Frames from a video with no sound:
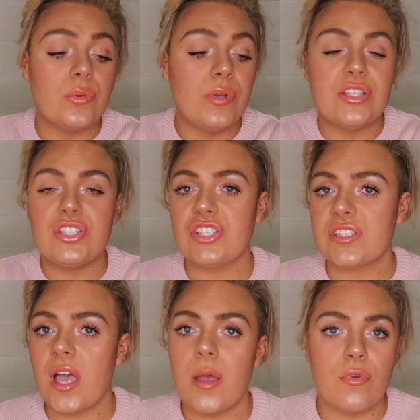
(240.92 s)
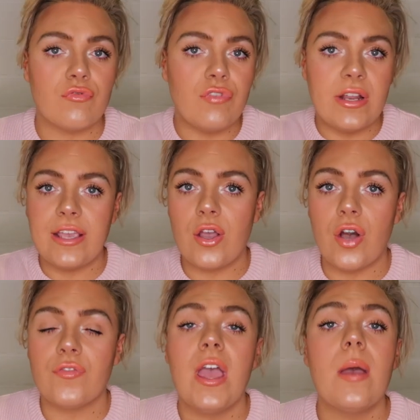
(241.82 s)
will literally just come running
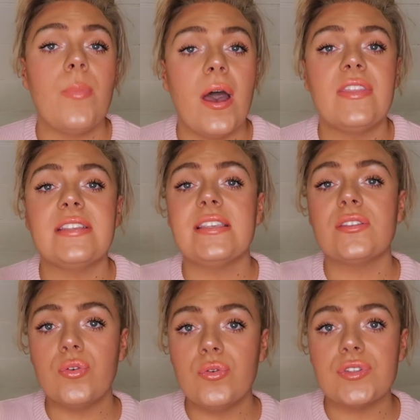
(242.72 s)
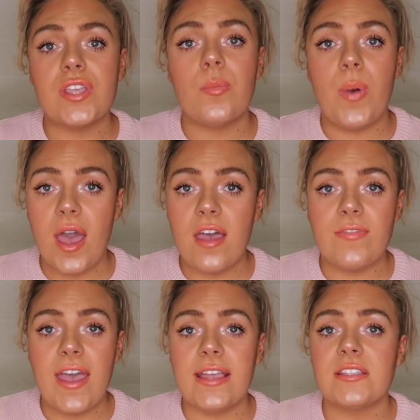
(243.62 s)
off. But this is also
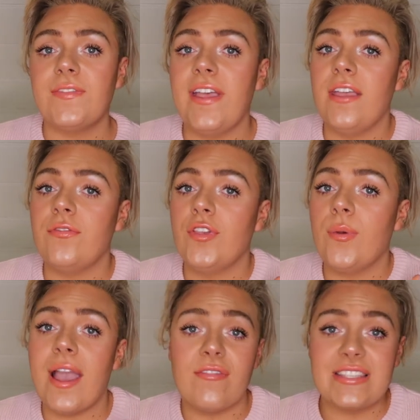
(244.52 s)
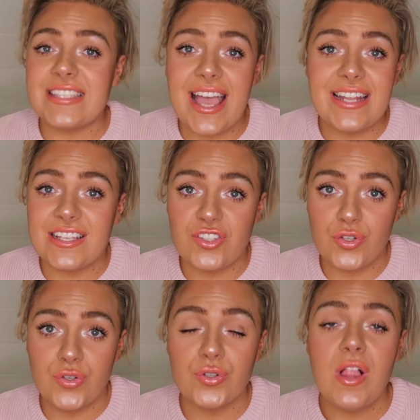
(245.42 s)
perfect for if you haven't tanned
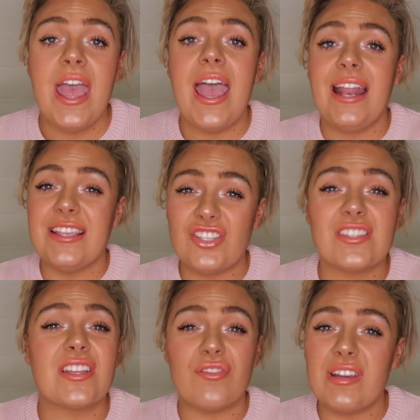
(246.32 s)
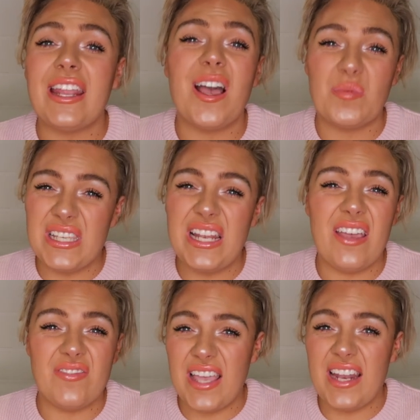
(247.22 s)
at all and it's just gonna really help to
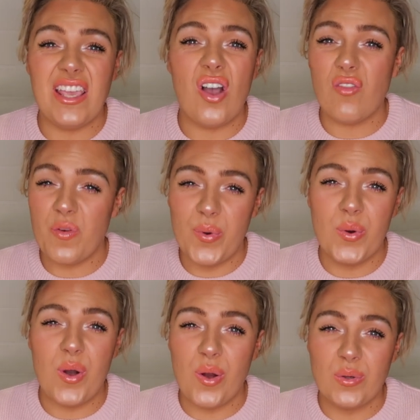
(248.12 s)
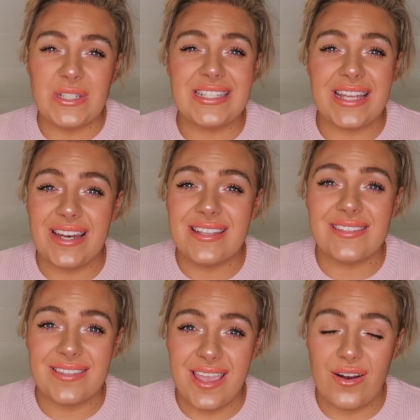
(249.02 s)
lift any horrible old dead
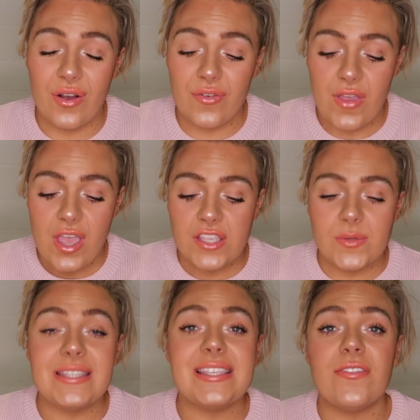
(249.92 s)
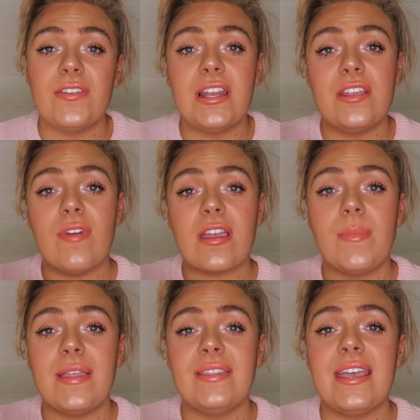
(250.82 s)
skin off. So I definitely
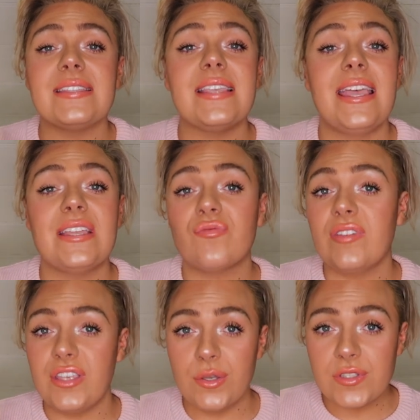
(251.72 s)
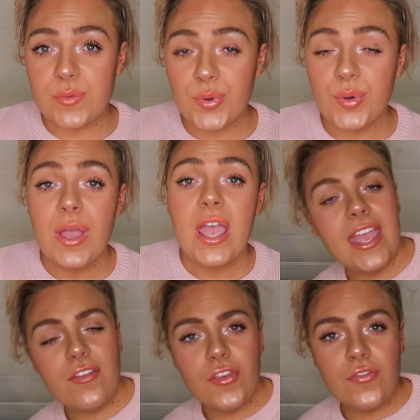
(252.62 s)
recommend this. It is reusable.
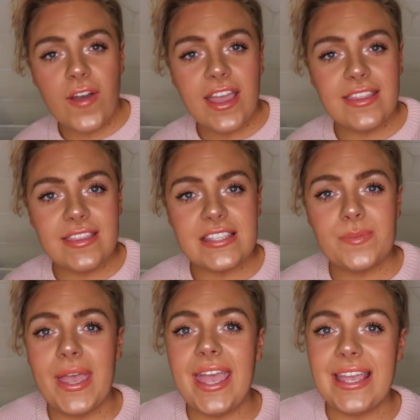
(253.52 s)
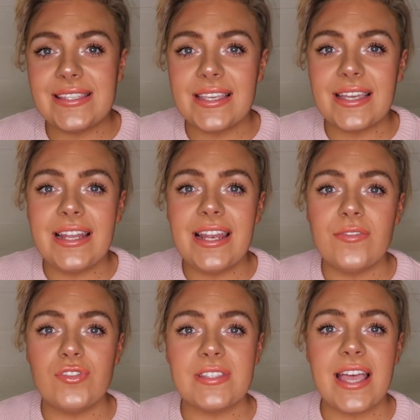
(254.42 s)
If you find that this mitt isn't gonna
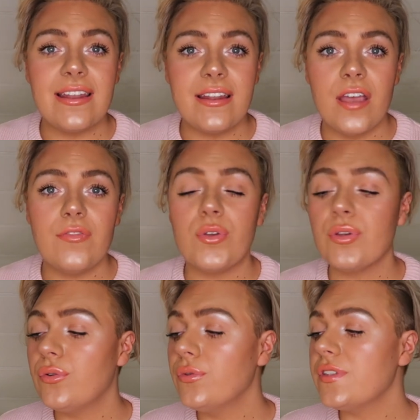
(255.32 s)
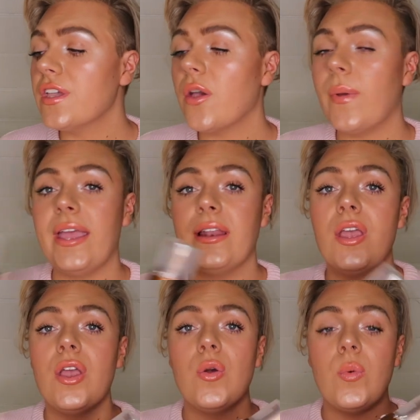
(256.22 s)
lift your tan enough, you can also go in
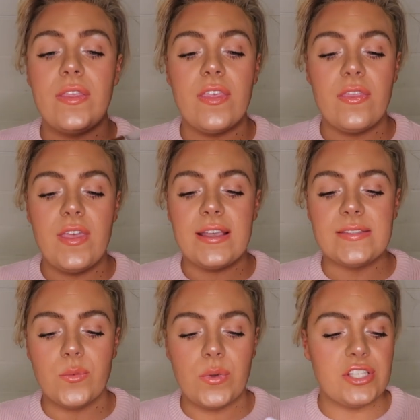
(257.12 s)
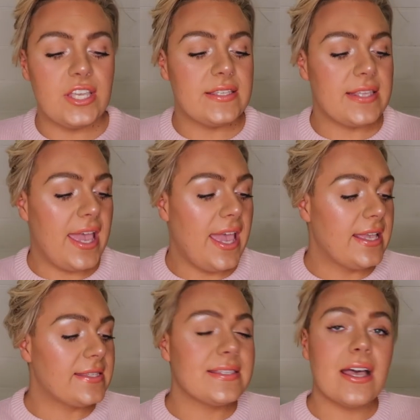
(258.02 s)
with this, which is
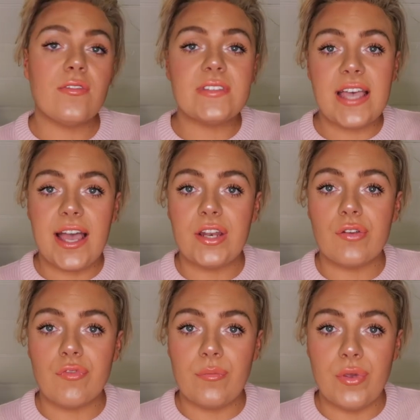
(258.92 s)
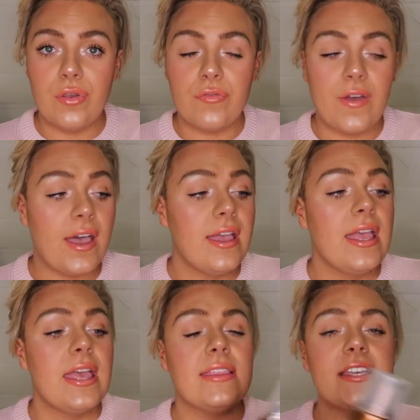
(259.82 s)
a self tan remover.
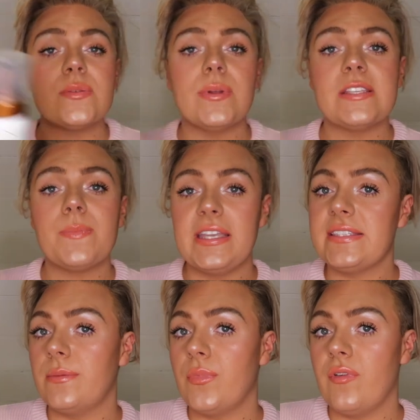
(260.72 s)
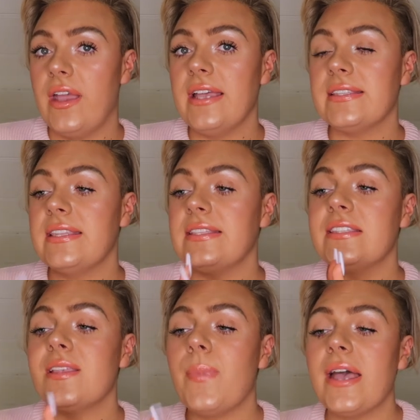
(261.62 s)
This one is by Simmeritz. This
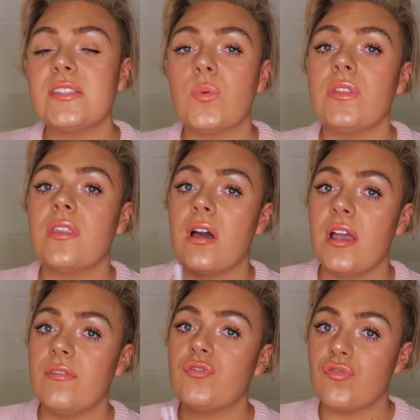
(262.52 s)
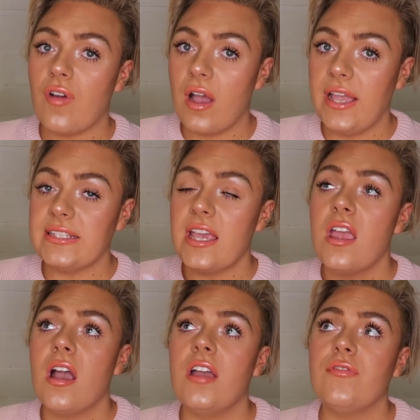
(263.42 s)
is the best one that I've tried.
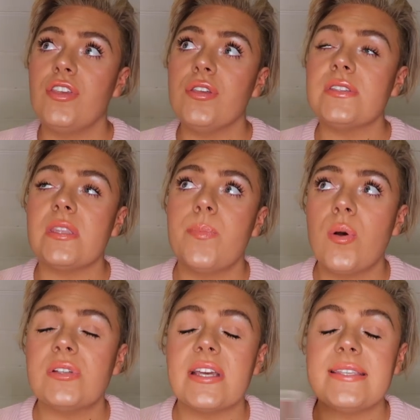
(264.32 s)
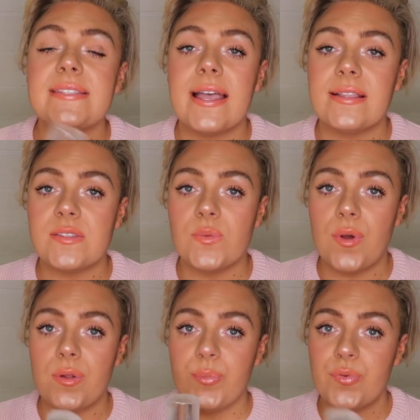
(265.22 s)
I've used the Bondi Sands
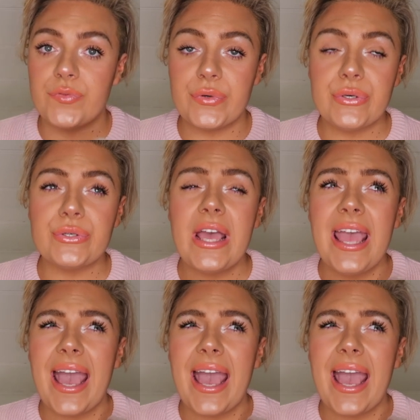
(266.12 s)
one before